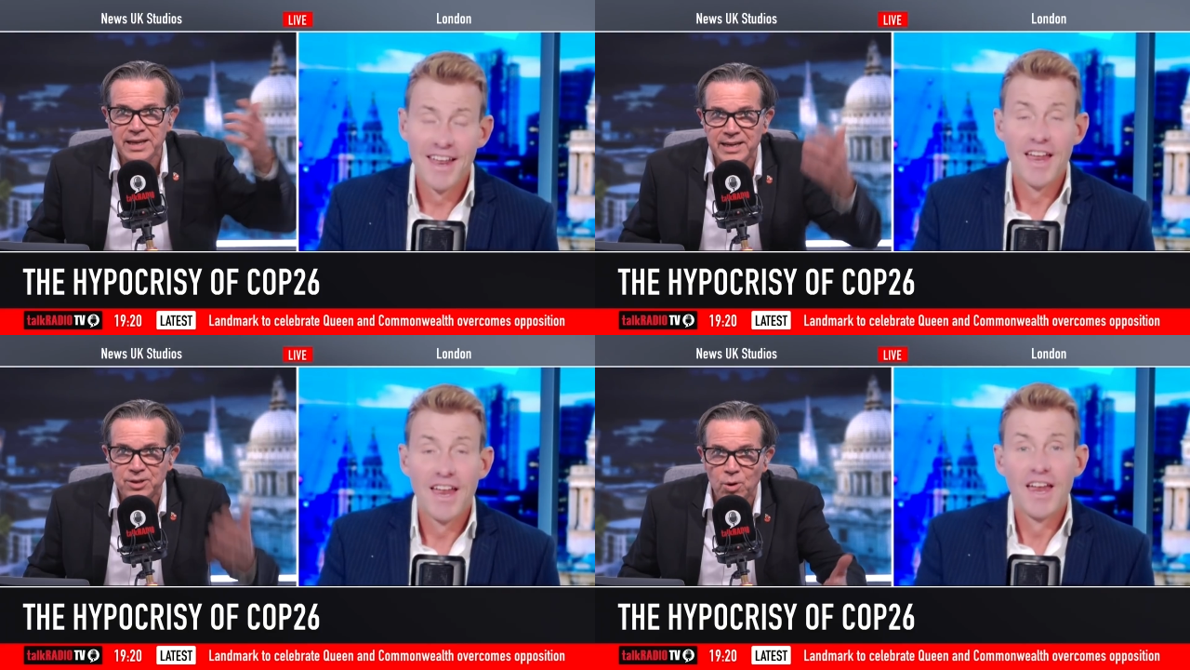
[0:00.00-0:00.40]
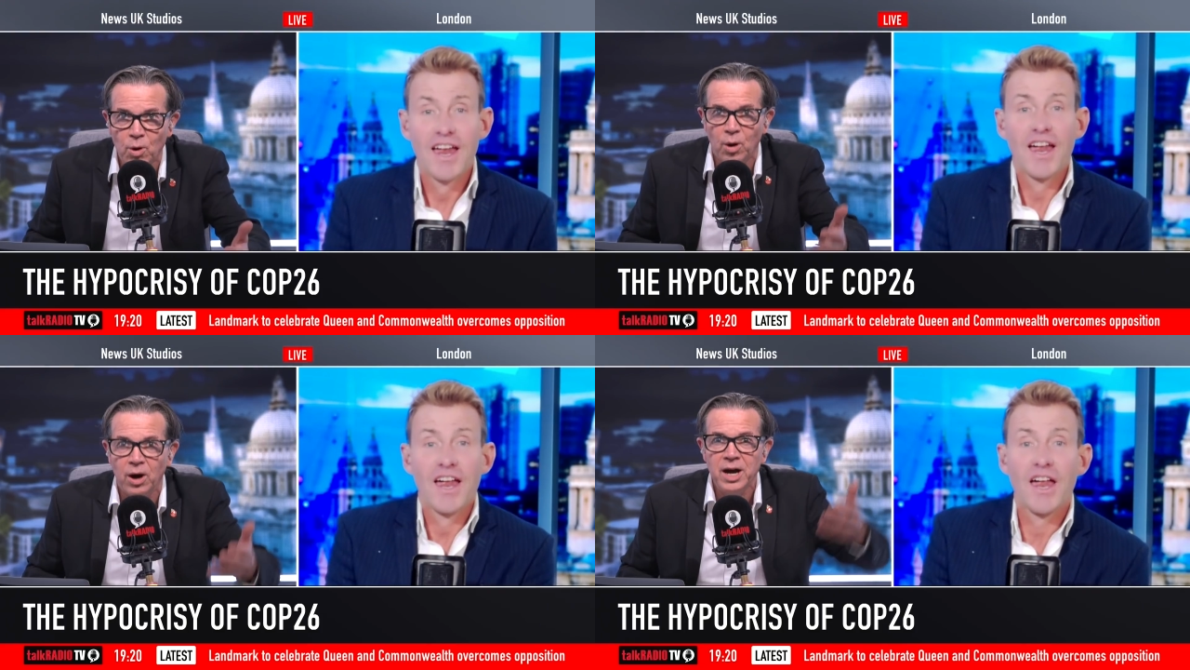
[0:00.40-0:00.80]

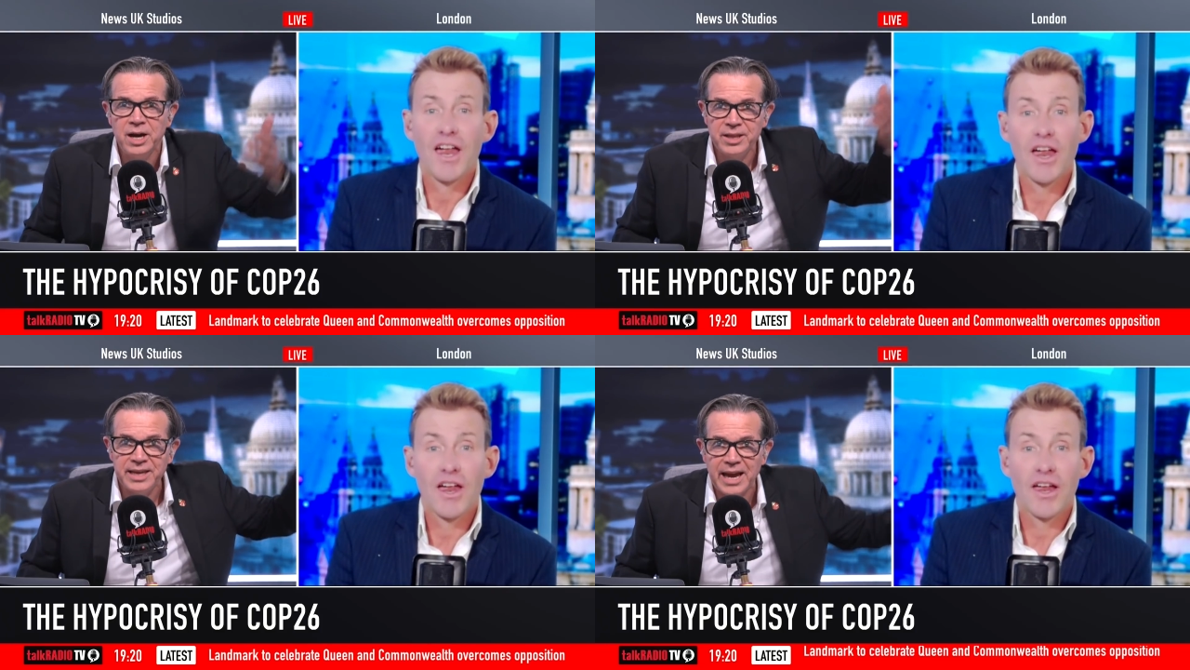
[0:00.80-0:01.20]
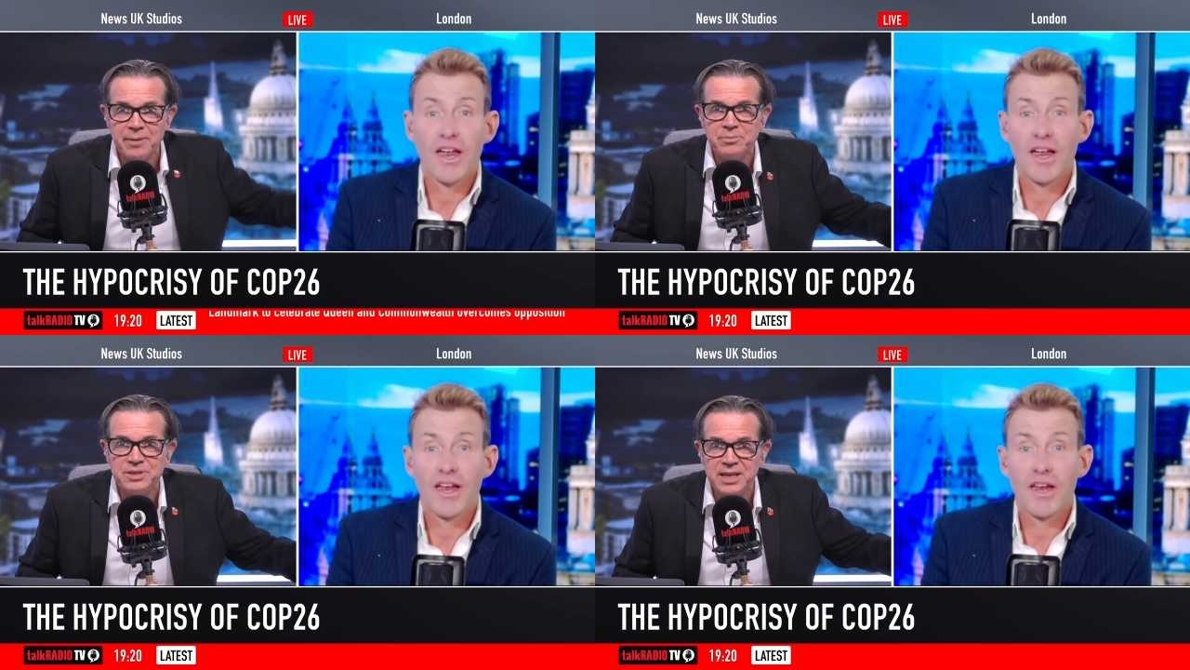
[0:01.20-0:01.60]
Speaker 1: ignore the
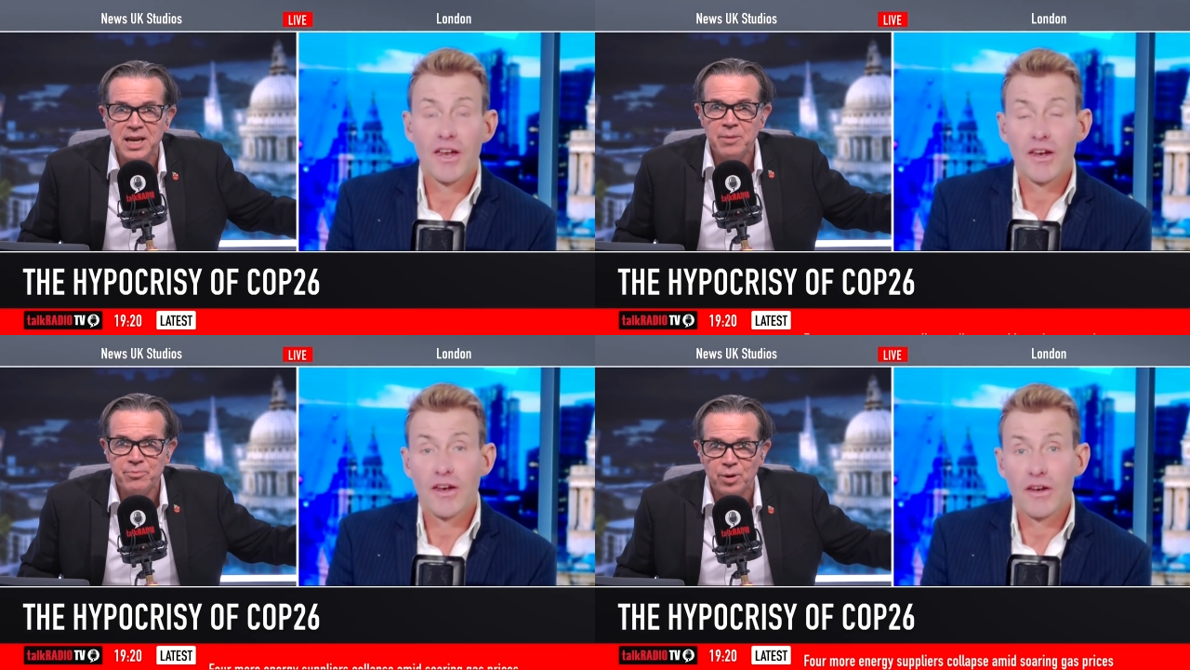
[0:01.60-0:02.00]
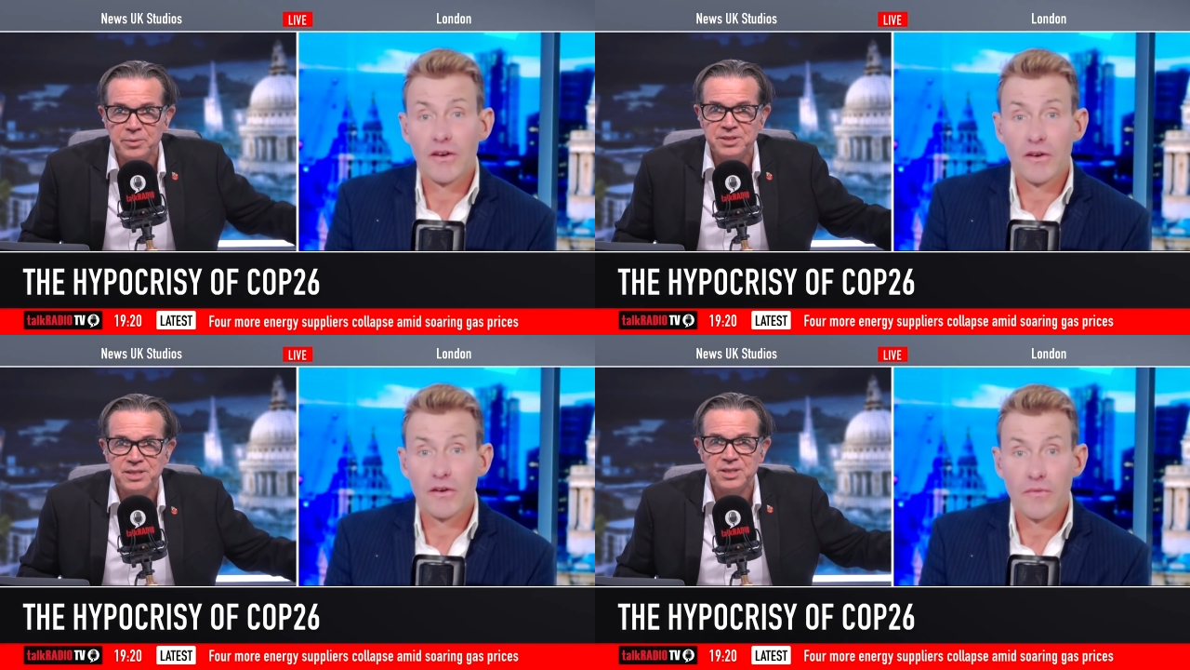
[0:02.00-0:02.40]
empty
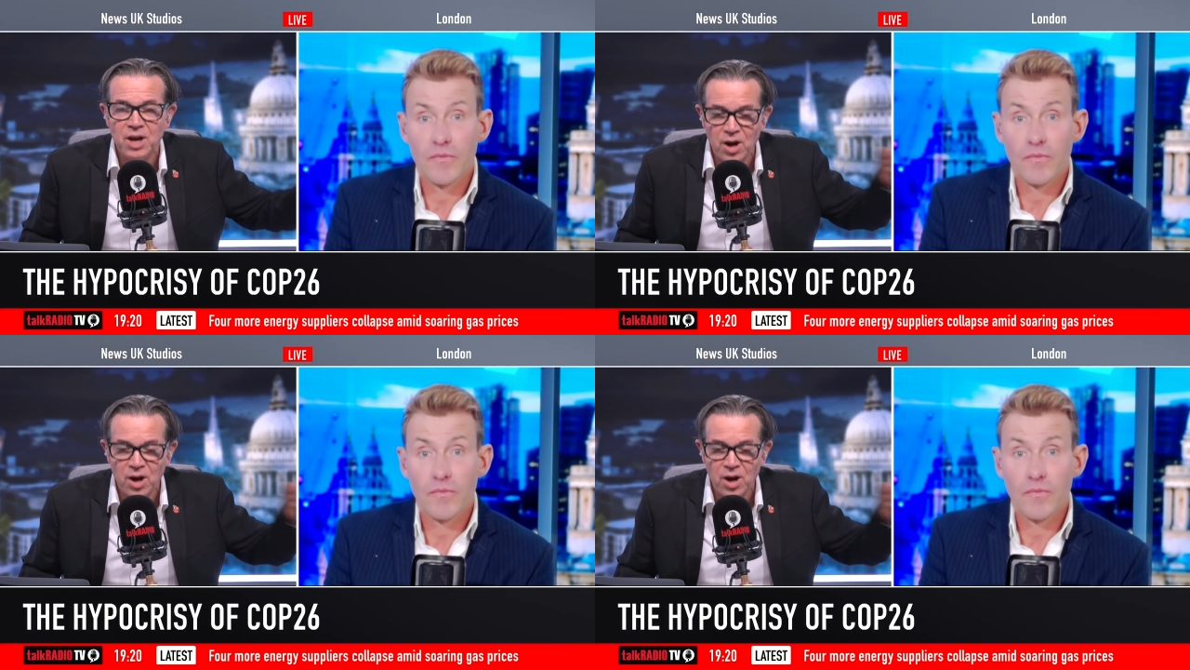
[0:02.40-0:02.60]
promises